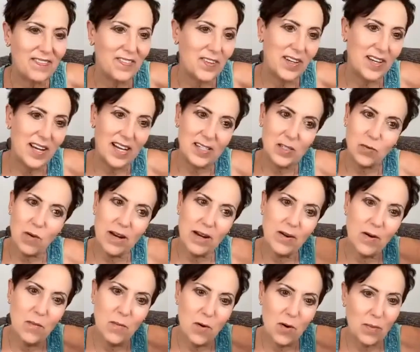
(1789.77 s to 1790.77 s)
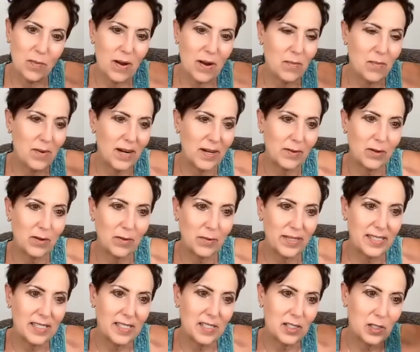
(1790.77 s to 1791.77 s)
if you guys want to know more about
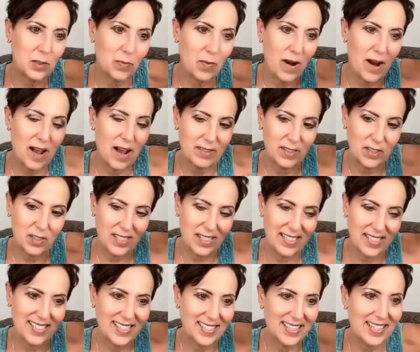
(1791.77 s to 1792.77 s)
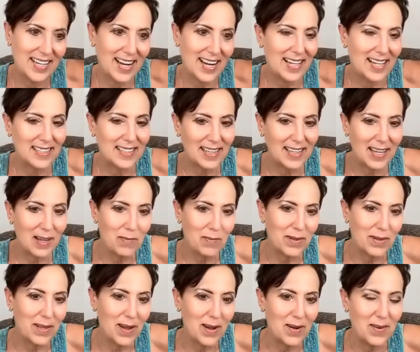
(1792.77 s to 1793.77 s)
microgreens and sprout, just click on the link
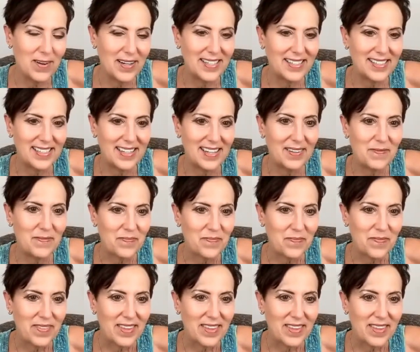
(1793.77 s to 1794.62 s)
below and uh,